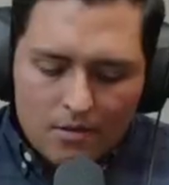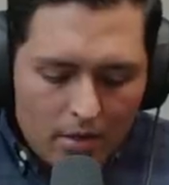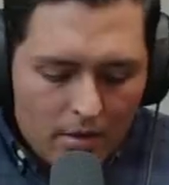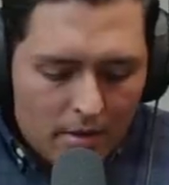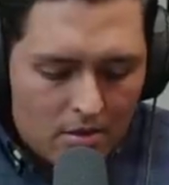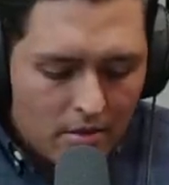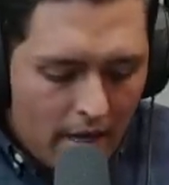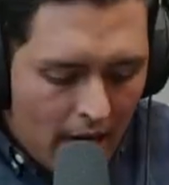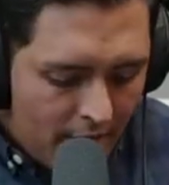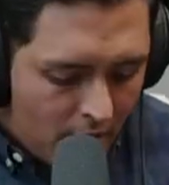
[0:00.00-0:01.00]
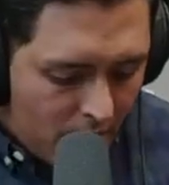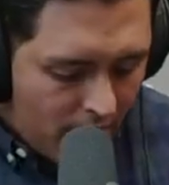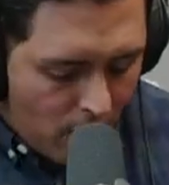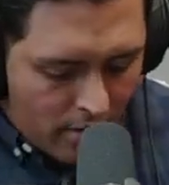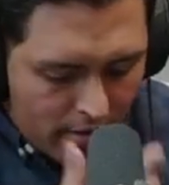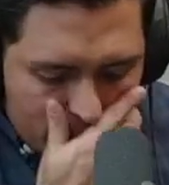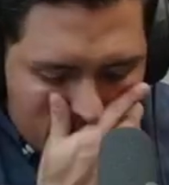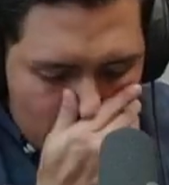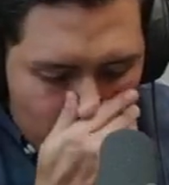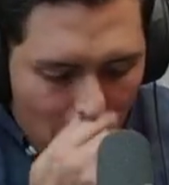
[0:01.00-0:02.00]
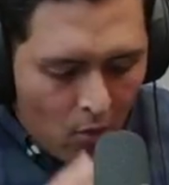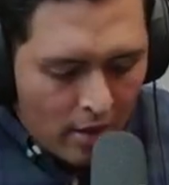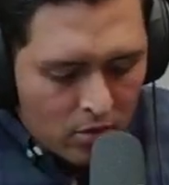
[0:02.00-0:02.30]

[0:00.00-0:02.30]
you mentioned the iPhone. Before this, I wanted